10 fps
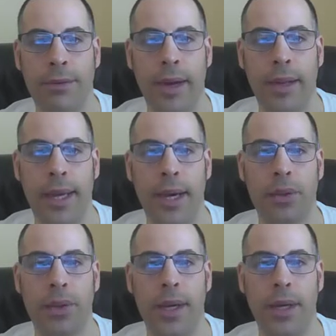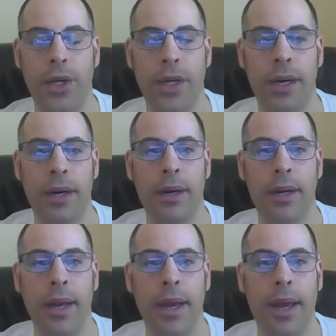and fairly healthy each year.
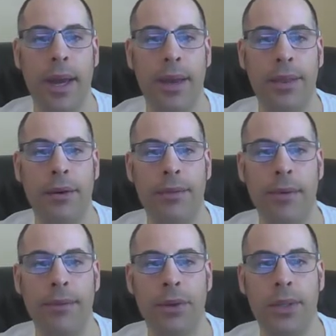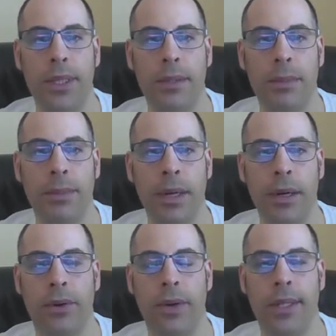And their revenue seems to be
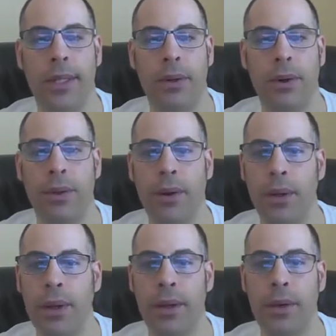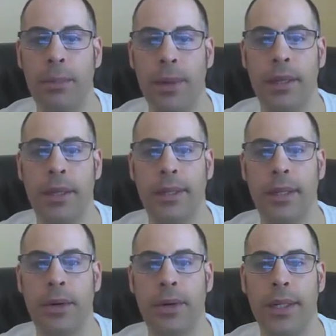increasing, although little, but it does
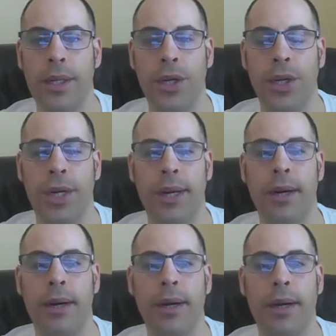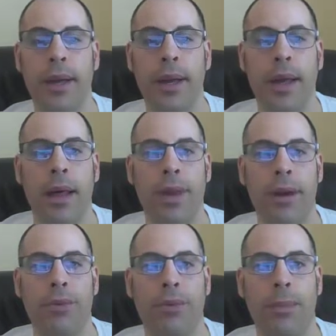increase each year. They
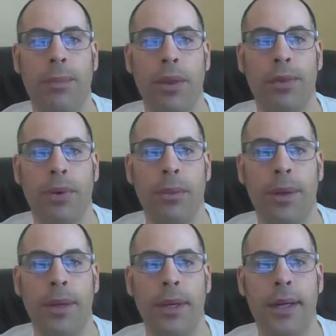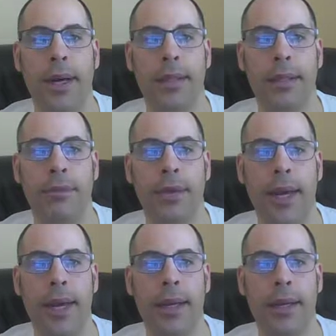have three point three billion dollars of
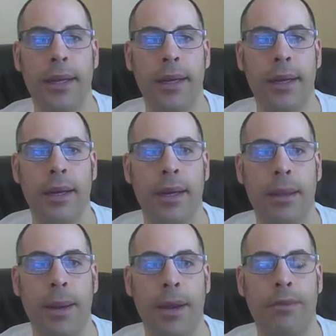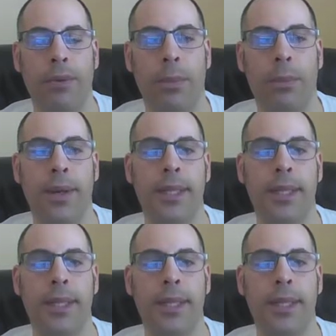debt. They pay four